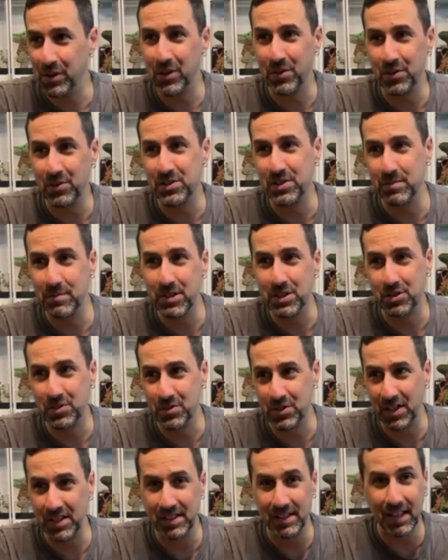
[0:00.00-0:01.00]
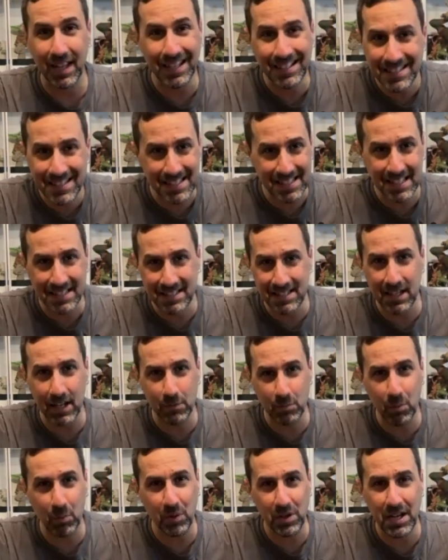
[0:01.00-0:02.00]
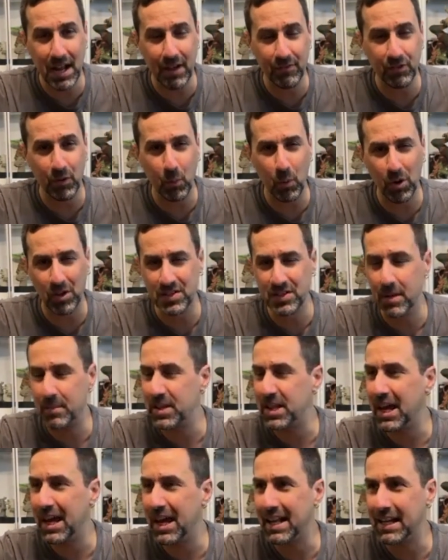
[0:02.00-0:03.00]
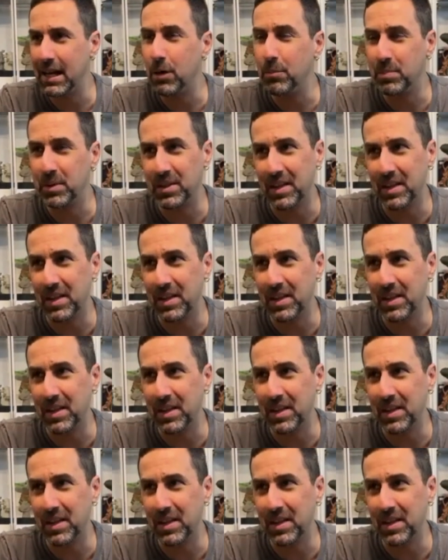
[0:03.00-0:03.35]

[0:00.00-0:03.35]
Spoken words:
Yeah, there's some issues on the licensing side where we'd have to work some of that out,